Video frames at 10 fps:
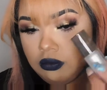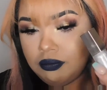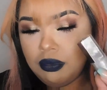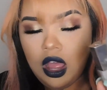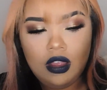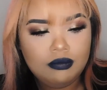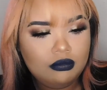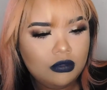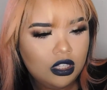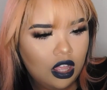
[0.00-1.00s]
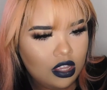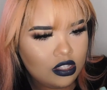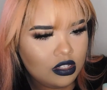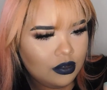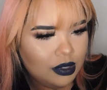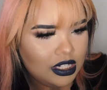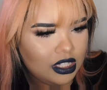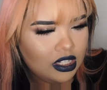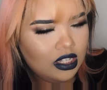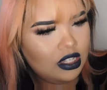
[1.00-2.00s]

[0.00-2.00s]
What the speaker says: Balm Gloss, or what is it?